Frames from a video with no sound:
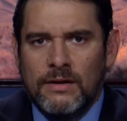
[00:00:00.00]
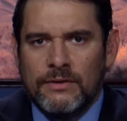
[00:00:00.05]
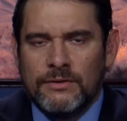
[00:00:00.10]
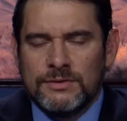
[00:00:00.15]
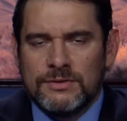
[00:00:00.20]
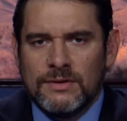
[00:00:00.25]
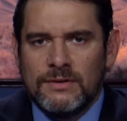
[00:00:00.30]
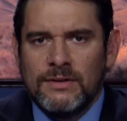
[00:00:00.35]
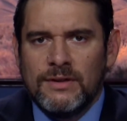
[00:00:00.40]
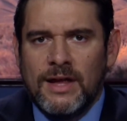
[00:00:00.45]

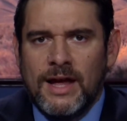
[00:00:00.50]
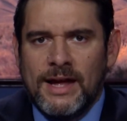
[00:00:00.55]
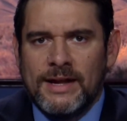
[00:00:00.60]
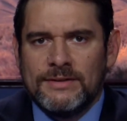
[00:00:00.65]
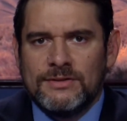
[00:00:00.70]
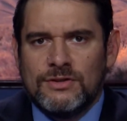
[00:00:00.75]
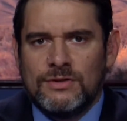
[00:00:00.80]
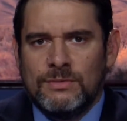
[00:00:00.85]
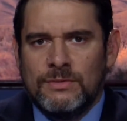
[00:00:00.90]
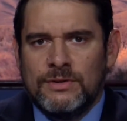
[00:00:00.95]
there's a
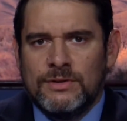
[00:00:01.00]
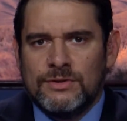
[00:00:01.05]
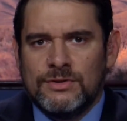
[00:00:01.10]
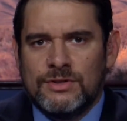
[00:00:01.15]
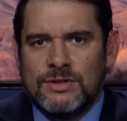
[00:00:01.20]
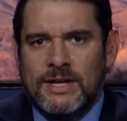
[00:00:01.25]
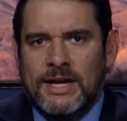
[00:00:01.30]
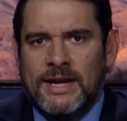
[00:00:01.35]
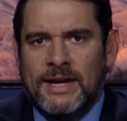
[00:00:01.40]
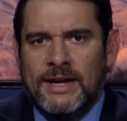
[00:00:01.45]
lot to
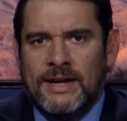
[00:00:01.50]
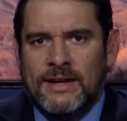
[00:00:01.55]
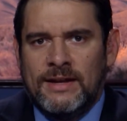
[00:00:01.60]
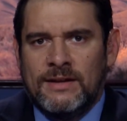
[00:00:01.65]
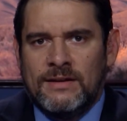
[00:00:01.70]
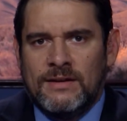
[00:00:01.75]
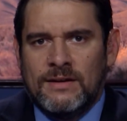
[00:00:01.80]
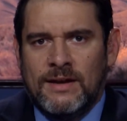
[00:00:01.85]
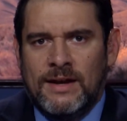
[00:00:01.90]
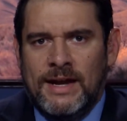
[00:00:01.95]

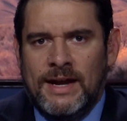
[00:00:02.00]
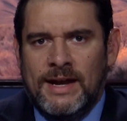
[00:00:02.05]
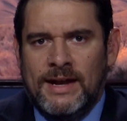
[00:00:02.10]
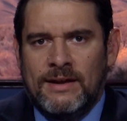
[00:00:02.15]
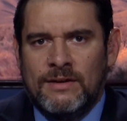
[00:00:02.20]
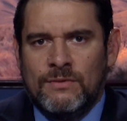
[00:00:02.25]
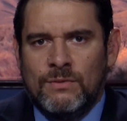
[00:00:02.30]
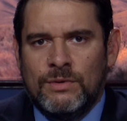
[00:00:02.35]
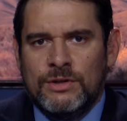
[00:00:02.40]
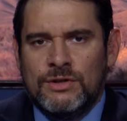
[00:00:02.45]
understand.
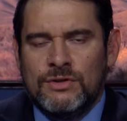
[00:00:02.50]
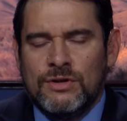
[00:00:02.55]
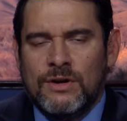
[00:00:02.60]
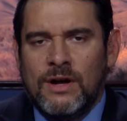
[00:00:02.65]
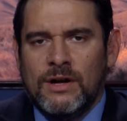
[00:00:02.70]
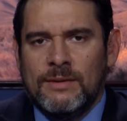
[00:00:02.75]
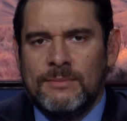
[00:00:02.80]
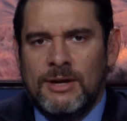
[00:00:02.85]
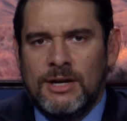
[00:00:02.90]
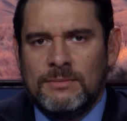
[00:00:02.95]
And when you
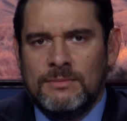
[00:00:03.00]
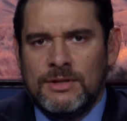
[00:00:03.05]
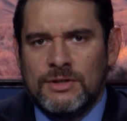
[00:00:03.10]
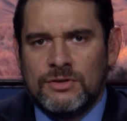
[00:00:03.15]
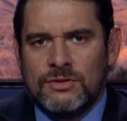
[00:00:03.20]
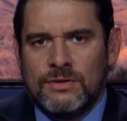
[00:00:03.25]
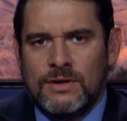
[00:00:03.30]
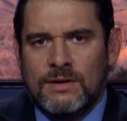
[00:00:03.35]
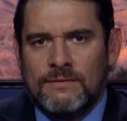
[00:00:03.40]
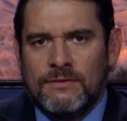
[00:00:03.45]
talk about
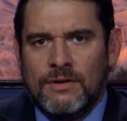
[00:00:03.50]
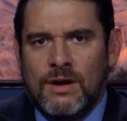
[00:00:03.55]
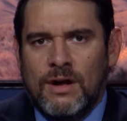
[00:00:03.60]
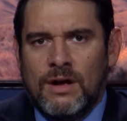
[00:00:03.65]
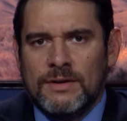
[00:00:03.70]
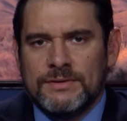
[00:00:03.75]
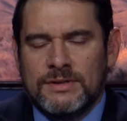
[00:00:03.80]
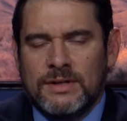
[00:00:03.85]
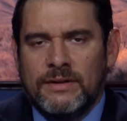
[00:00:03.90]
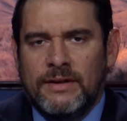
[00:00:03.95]
administrative
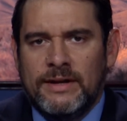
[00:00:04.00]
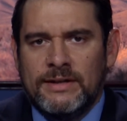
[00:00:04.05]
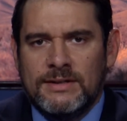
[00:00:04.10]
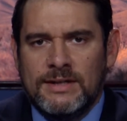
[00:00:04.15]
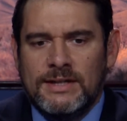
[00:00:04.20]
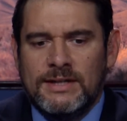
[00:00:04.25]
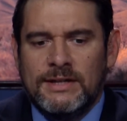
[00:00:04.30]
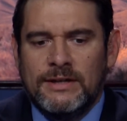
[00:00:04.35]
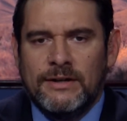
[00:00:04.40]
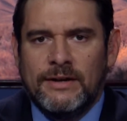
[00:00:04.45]
cost, I'd like
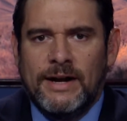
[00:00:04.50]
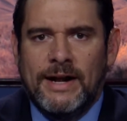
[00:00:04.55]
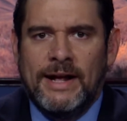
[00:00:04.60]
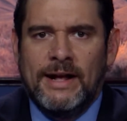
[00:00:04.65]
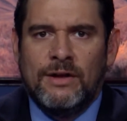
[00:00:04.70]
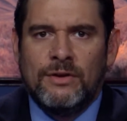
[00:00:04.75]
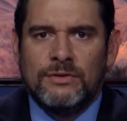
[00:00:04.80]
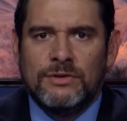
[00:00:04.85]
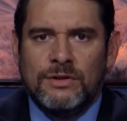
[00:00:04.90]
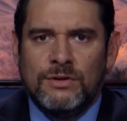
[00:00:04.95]
to hear
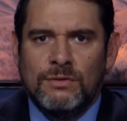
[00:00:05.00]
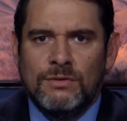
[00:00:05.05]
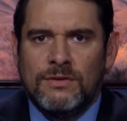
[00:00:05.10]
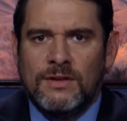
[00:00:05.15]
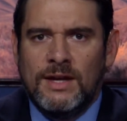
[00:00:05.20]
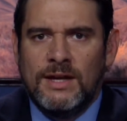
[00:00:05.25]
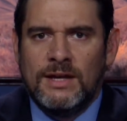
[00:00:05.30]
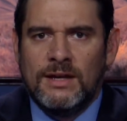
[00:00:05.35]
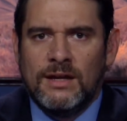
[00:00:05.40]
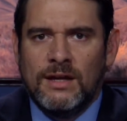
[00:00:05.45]
how you
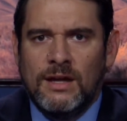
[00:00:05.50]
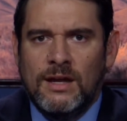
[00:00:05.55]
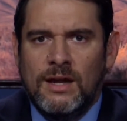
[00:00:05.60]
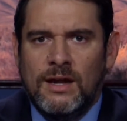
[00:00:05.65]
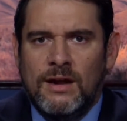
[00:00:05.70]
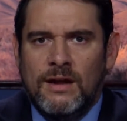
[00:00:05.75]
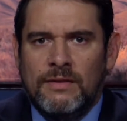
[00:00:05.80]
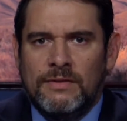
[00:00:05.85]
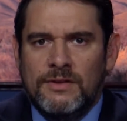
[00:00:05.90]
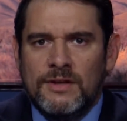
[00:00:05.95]
think
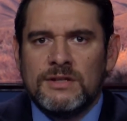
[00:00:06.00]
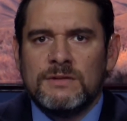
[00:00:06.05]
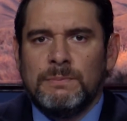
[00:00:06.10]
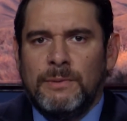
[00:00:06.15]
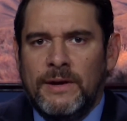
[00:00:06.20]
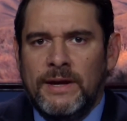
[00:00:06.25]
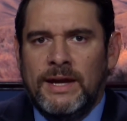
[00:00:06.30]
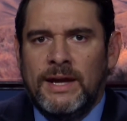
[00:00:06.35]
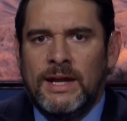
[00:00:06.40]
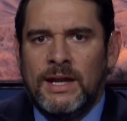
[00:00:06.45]
this
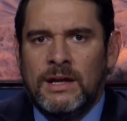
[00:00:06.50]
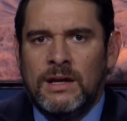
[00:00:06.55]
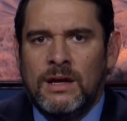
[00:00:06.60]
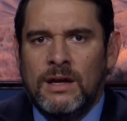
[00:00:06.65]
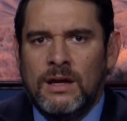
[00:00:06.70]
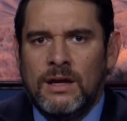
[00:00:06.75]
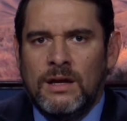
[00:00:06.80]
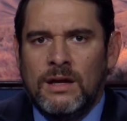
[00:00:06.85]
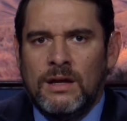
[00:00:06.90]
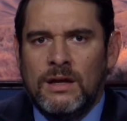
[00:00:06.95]
plan
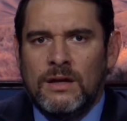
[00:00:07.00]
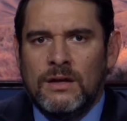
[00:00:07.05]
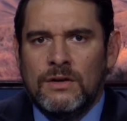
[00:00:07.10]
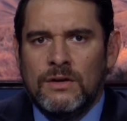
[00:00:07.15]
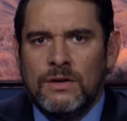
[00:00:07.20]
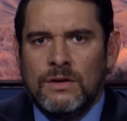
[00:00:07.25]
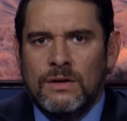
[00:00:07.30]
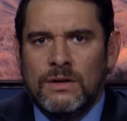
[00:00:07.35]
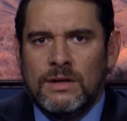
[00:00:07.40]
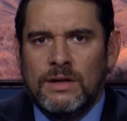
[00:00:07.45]

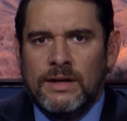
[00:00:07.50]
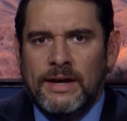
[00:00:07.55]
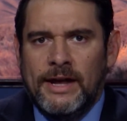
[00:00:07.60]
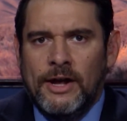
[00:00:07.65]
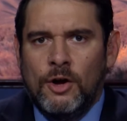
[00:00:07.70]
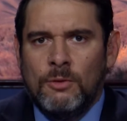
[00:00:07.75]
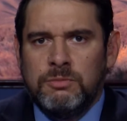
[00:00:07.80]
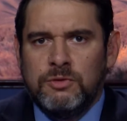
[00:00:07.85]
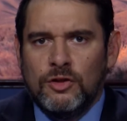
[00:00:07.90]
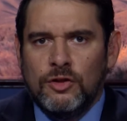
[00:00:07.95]
could
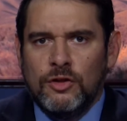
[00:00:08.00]
help